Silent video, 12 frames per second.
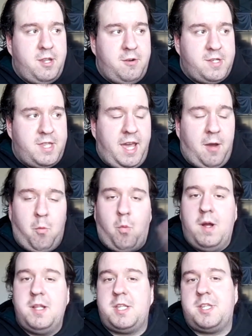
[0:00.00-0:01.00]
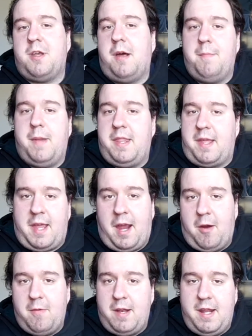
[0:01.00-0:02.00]
there's that one song by the
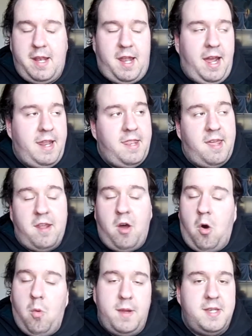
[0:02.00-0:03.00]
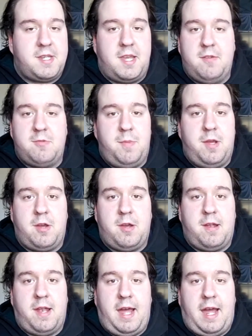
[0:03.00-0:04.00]
Cowardly Lion that always gives me a
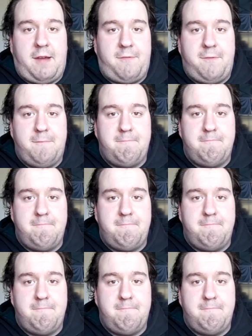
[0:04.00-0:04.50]
good laugh.